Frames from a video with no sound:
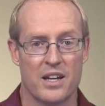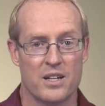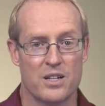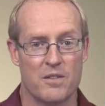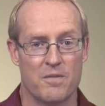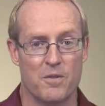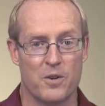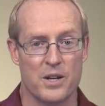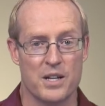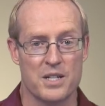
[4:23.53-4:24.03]

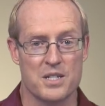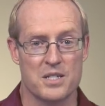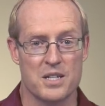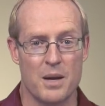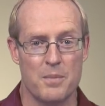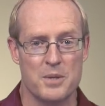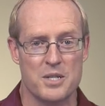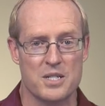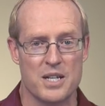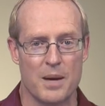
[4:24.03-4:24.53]
deferring
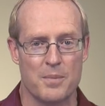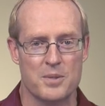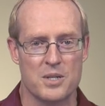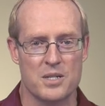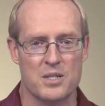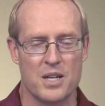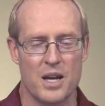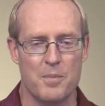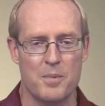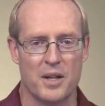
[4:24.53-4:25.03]
some steps to
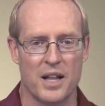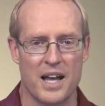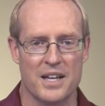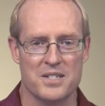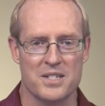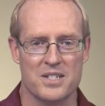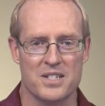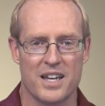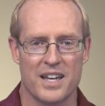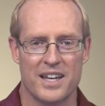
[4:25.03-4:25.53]

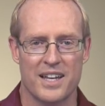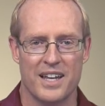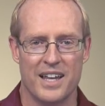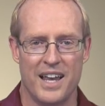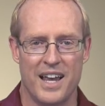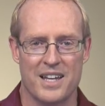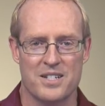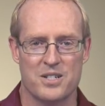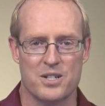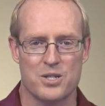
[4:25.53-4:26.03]
subclasses,
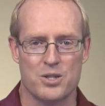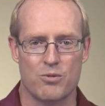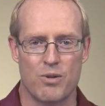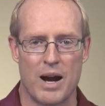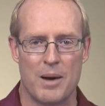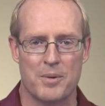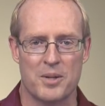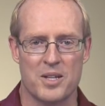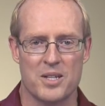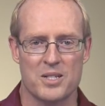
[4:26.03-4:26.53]
as
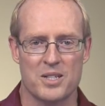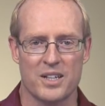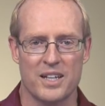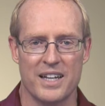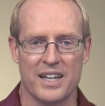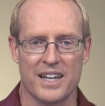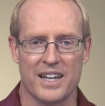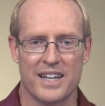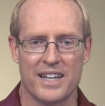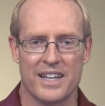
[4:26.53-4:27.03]
described at this
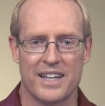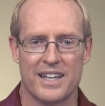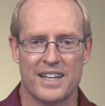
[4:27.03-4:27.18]
link.